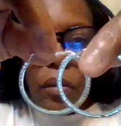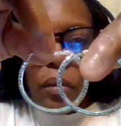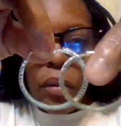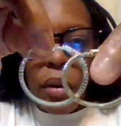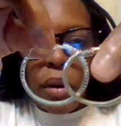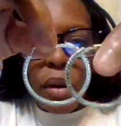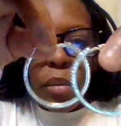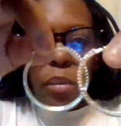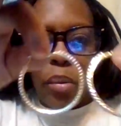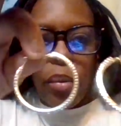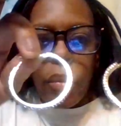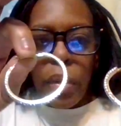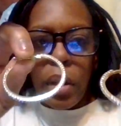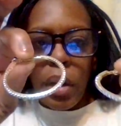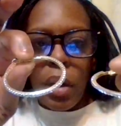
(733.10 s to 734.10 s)
very
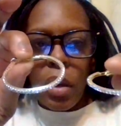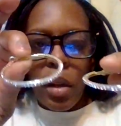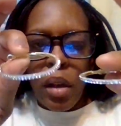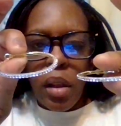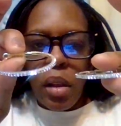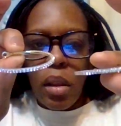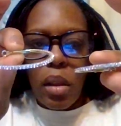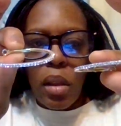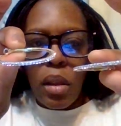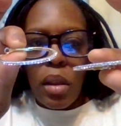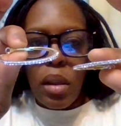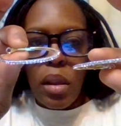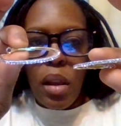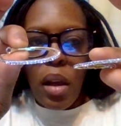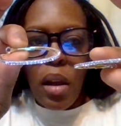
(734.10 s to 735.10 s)
pretty
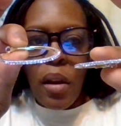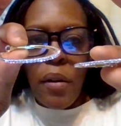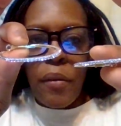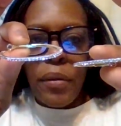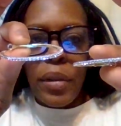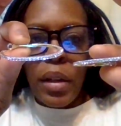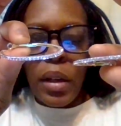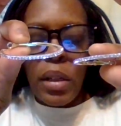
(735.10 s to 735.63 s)
love the